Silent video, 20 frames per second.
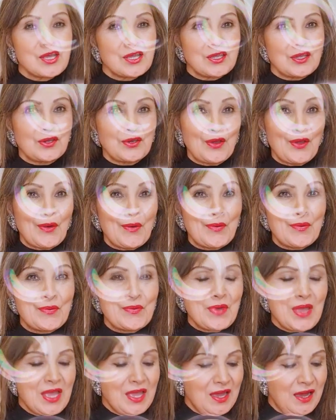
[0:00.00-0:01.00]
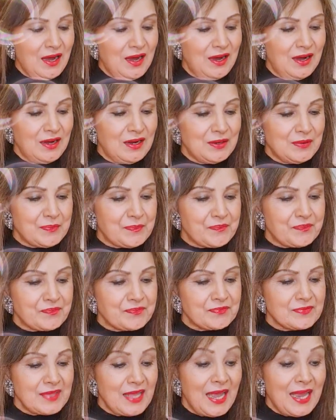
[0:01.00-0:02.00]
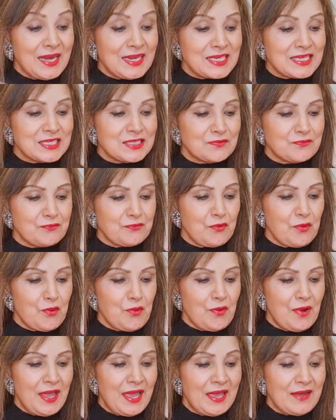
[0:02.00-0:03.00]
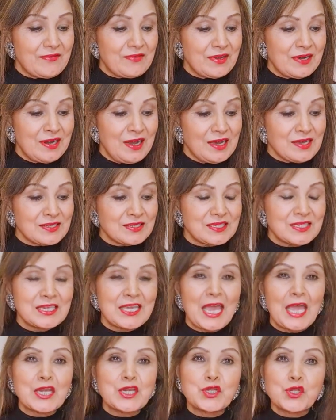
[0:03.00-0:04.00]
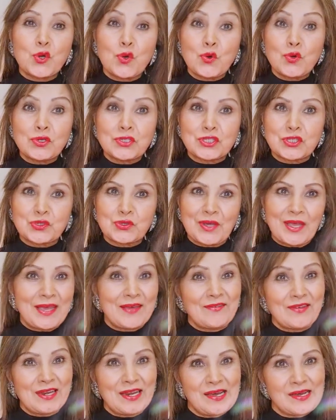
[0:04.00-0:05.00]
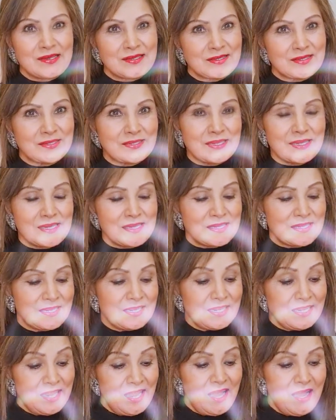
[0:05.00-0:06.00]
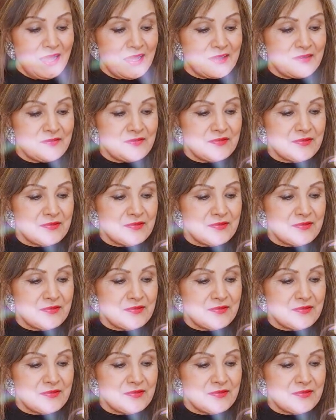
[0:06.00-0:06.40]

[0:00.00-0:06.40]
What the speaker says: you know, that is for everlasting, endures to everlasting life.